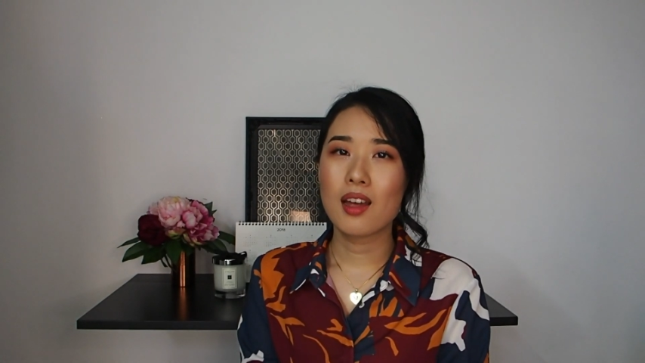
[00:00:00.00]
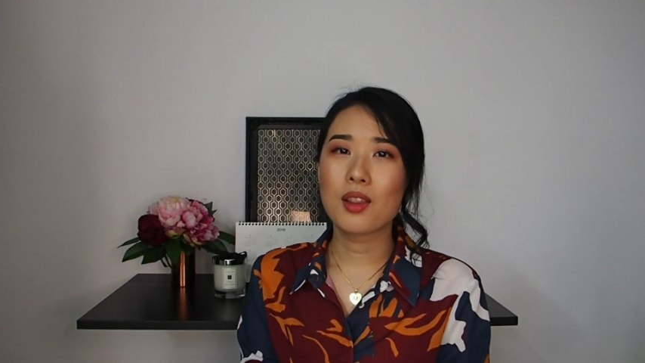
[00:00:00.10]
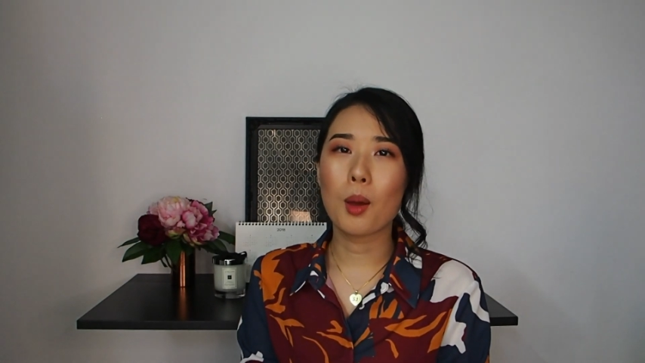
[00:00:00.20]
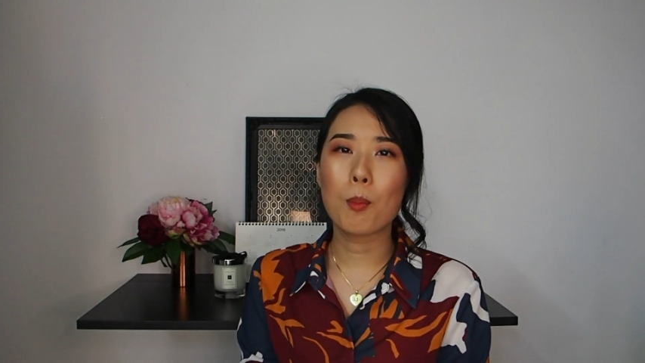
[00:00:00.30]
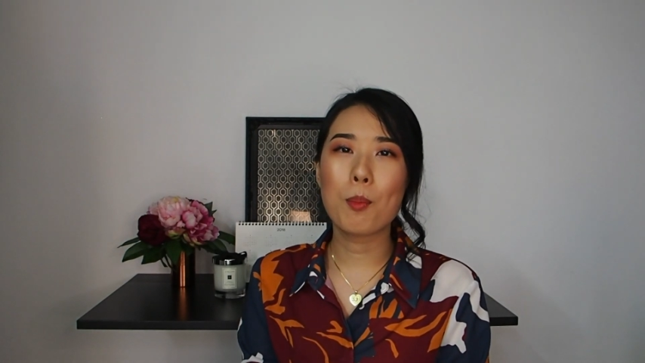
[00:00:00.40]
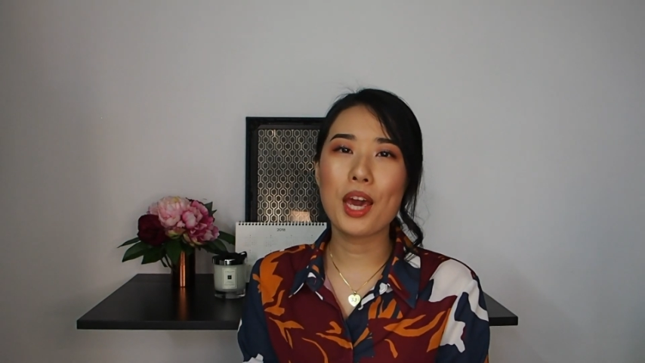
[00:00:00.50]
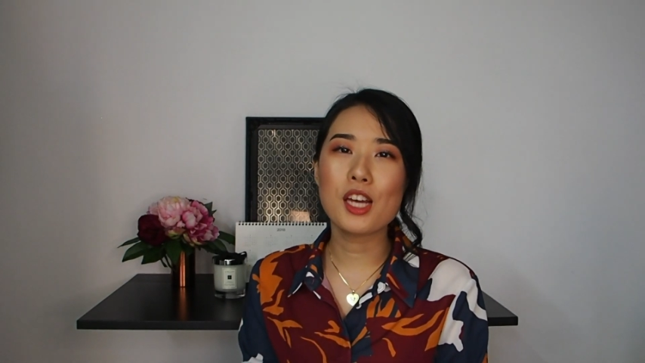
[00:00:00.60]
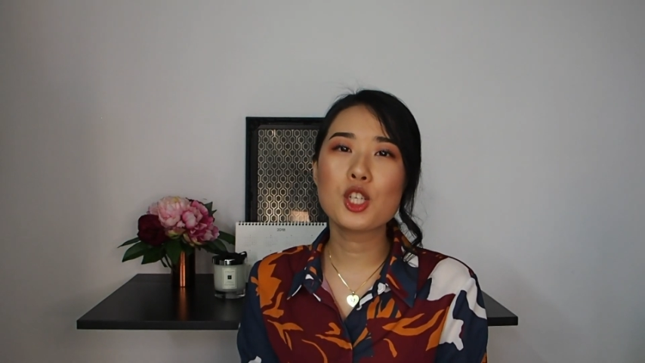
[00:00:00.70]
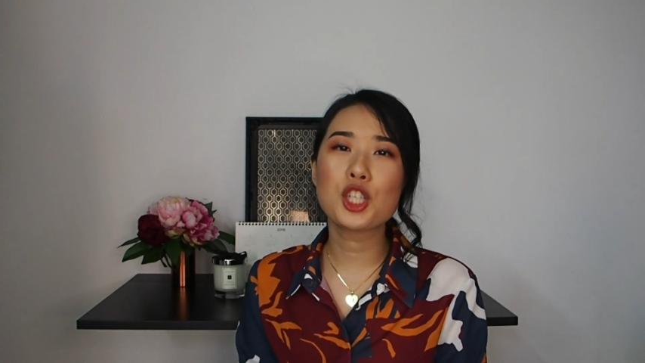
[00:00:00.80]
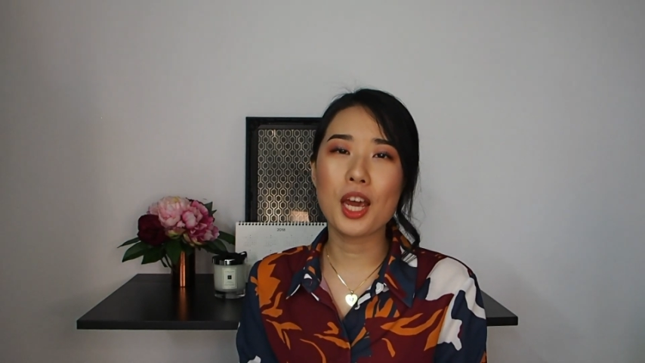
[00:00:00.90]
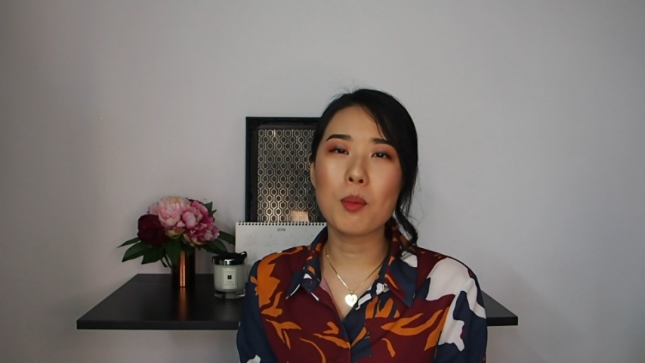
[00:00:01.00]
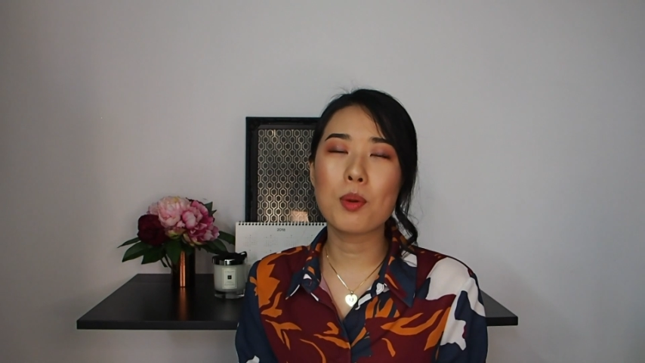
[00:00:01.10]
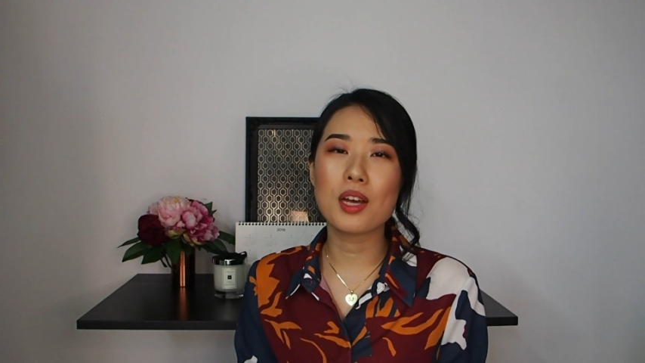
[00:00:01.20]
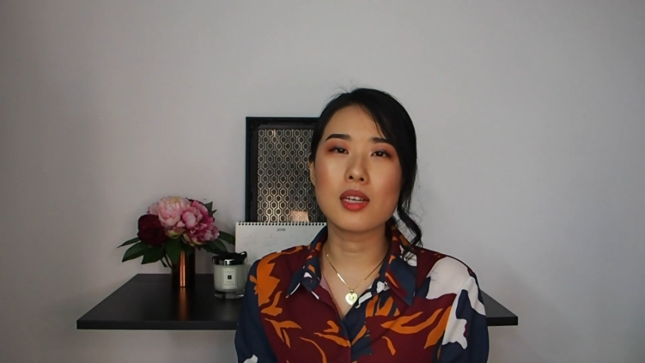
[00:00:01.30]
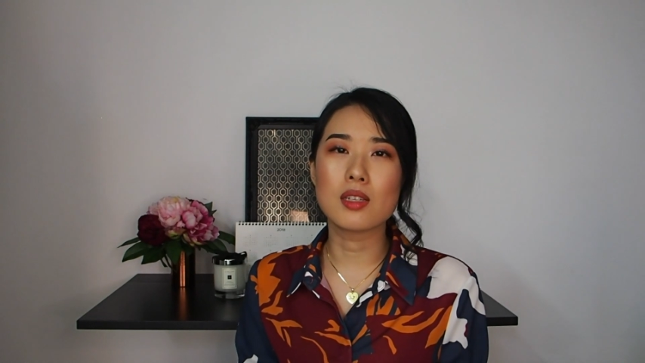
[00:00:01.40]
The pear shape
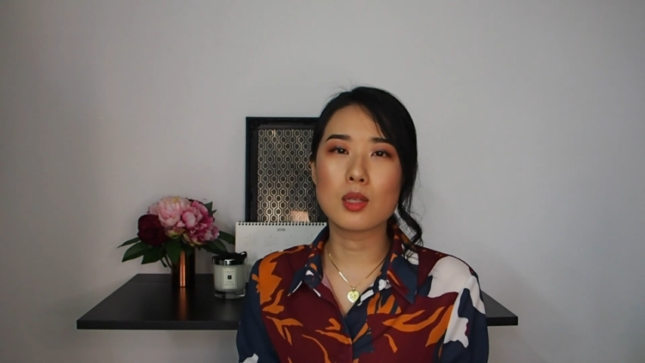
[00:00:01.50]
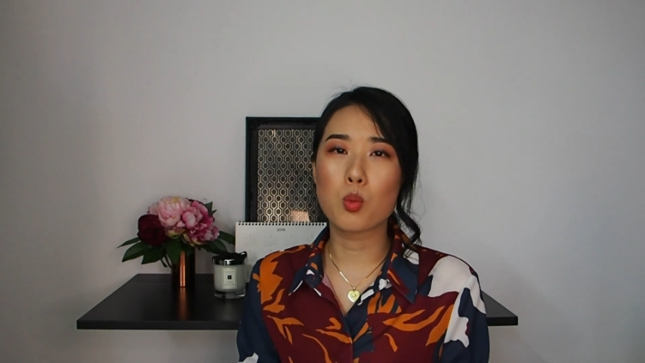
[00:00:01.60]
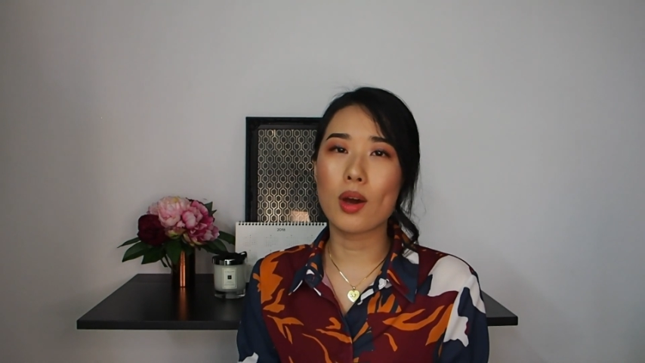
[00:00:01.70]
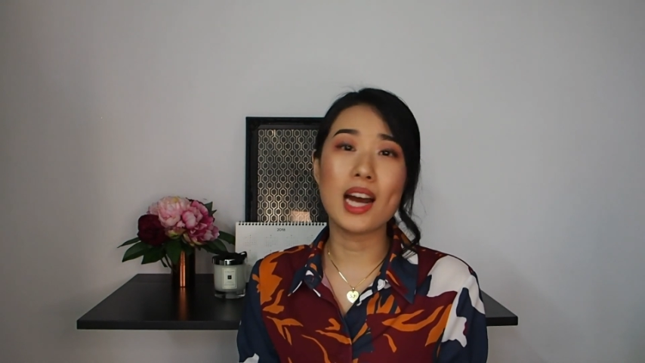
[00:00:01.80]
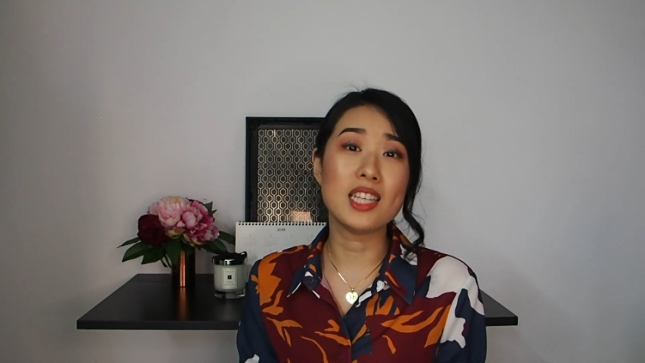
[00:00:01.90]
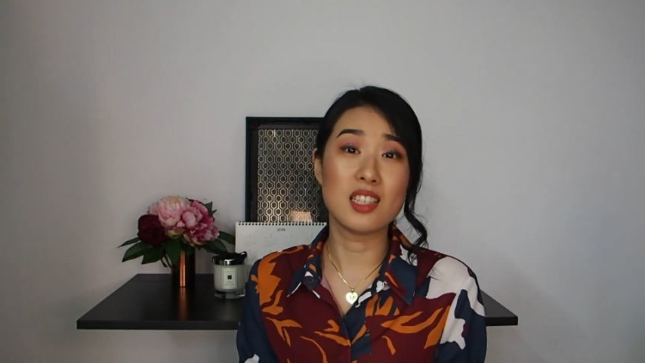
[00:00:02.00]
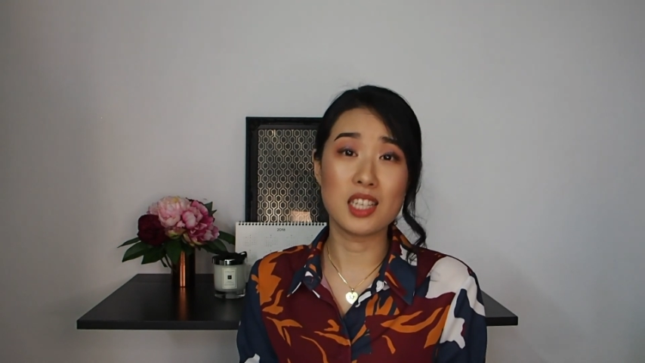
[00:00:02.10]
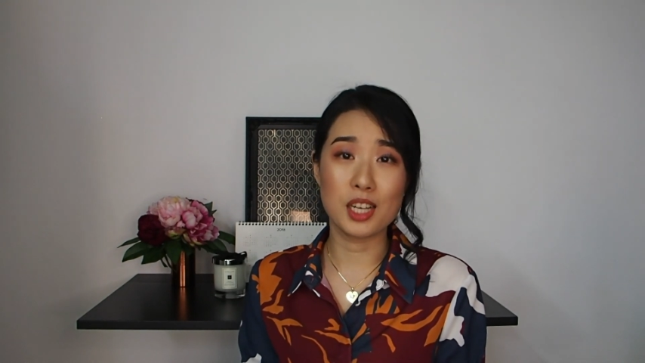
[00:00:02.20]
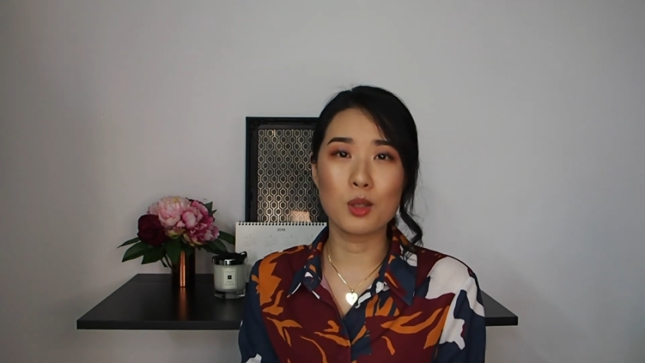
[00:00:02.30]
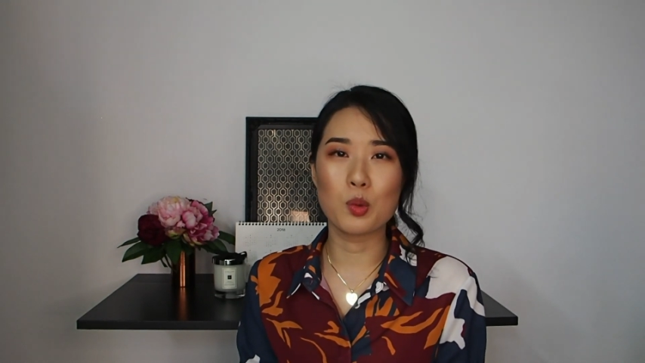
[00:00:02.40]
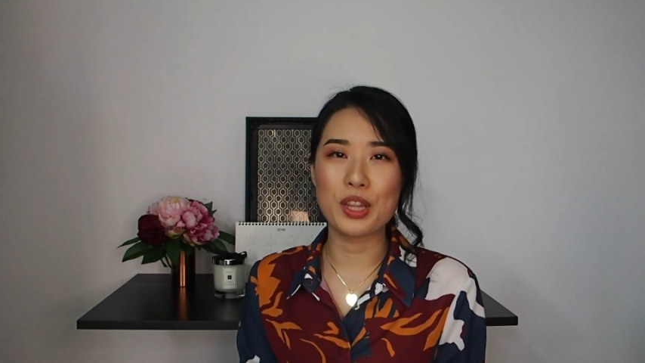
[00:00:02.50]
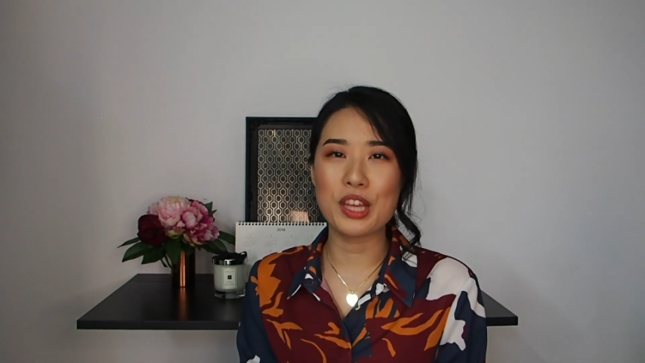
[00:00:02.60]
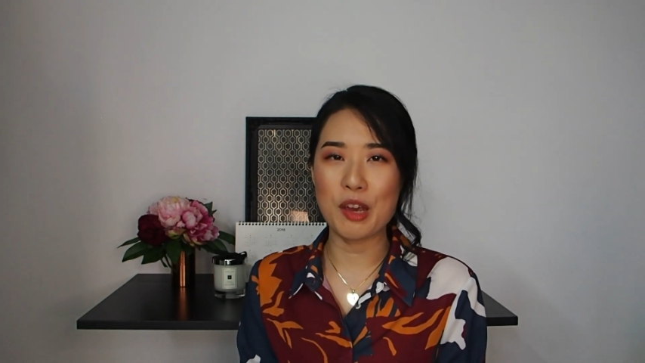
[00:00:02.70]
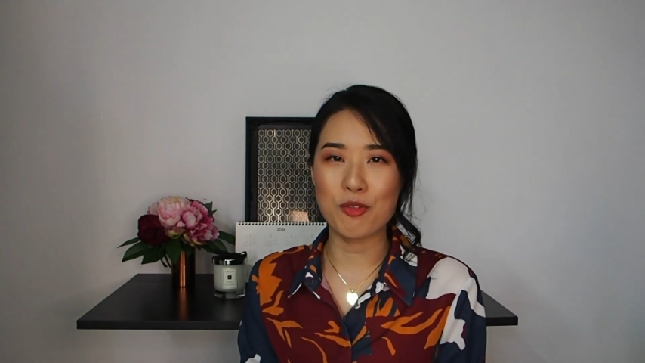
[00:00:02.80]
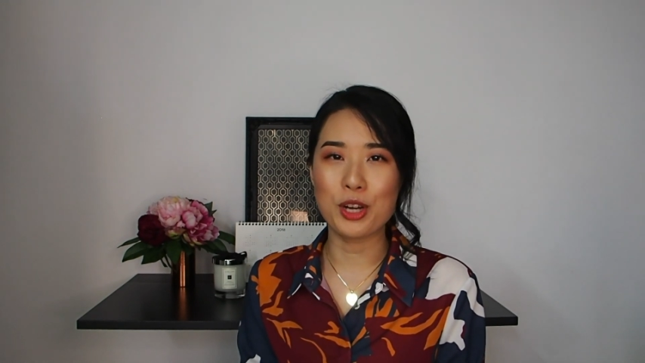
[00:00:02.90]
is what I deal with
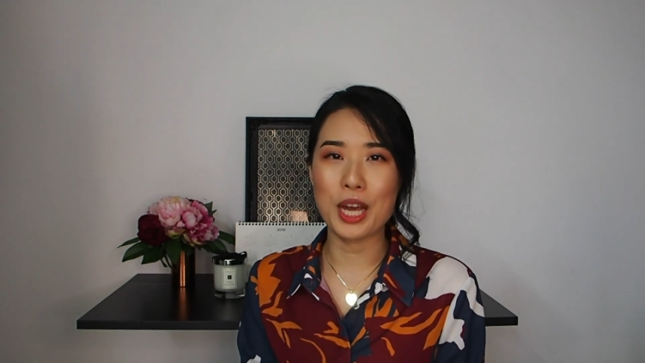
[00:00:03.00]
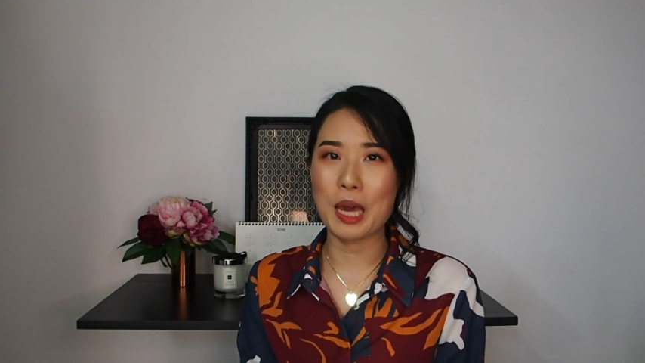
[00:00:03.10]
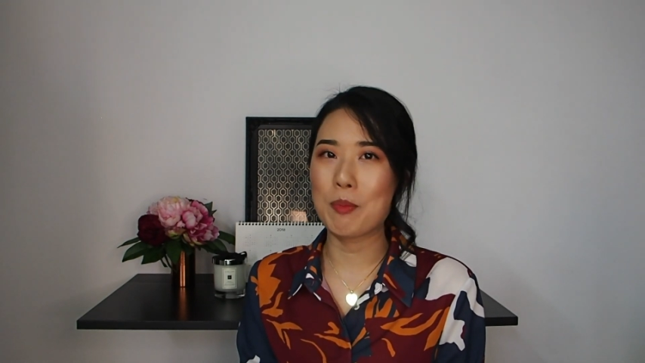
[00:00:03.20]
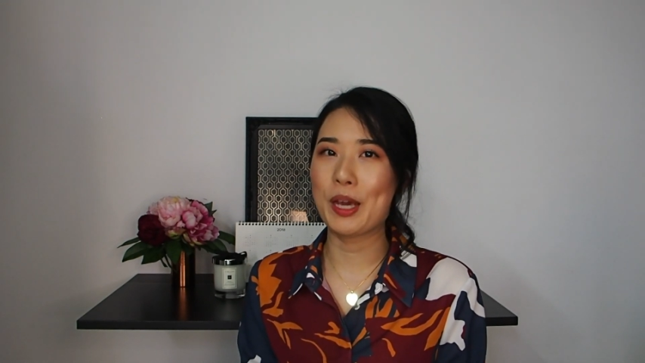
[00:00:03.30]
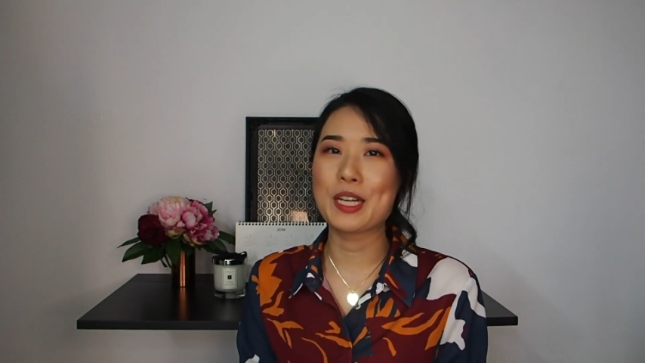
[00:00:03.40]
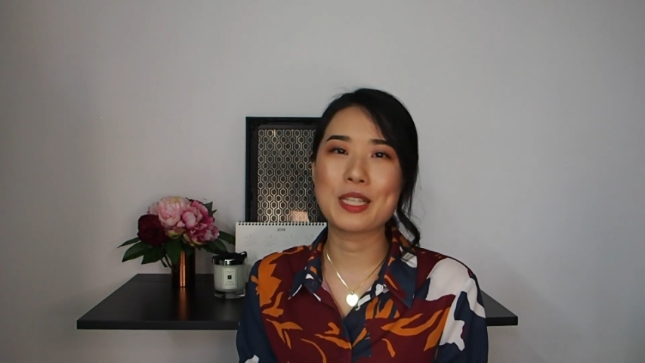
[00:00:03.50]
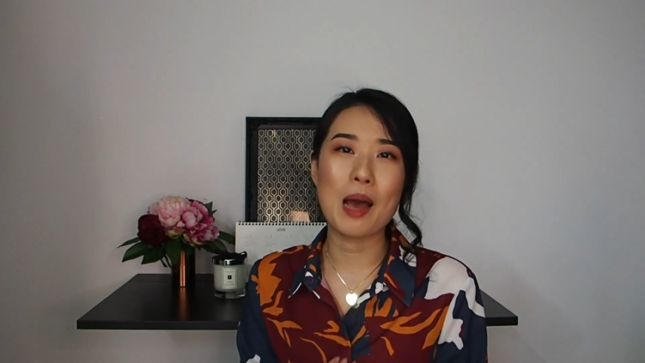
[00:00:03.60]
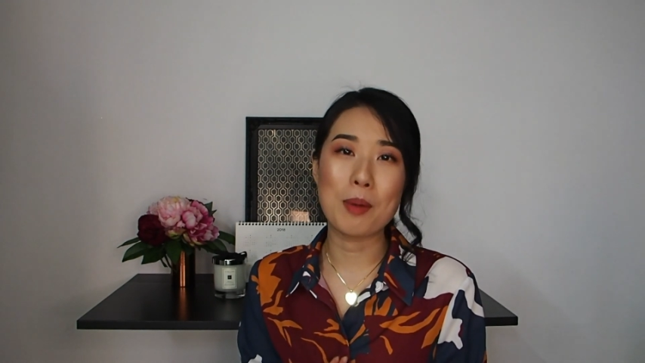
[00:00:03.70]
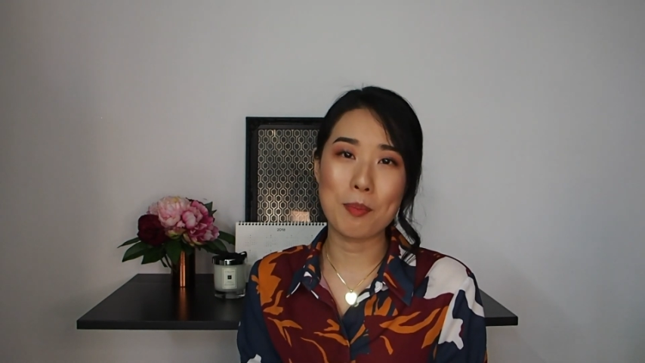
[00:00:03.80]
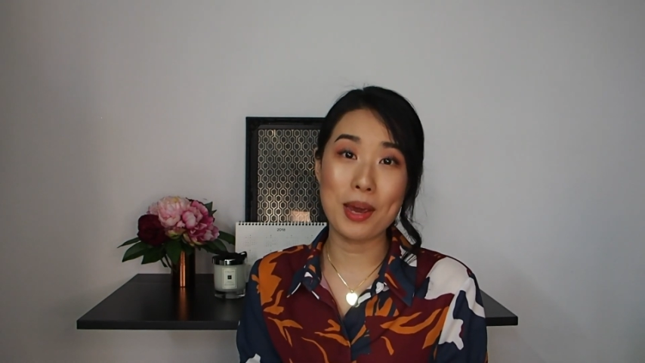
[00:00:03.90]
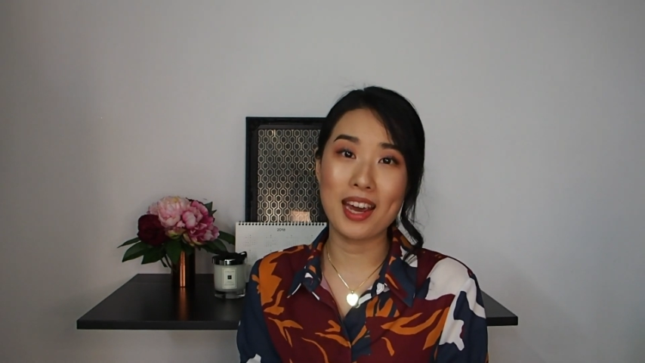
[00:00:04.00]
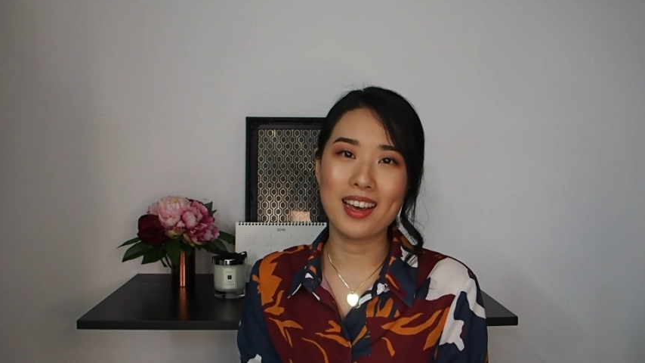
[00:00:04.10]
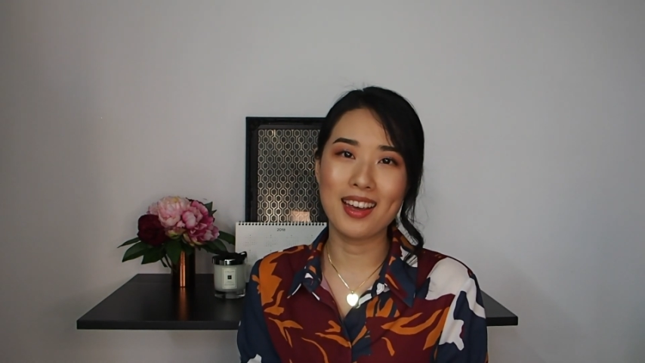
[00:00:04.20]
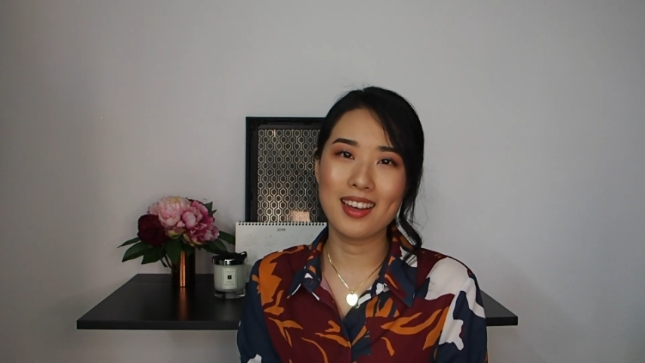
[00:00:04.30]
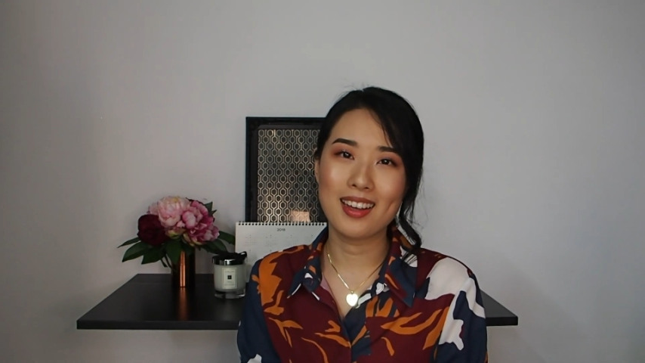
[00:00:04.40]
every day because I'm a pear.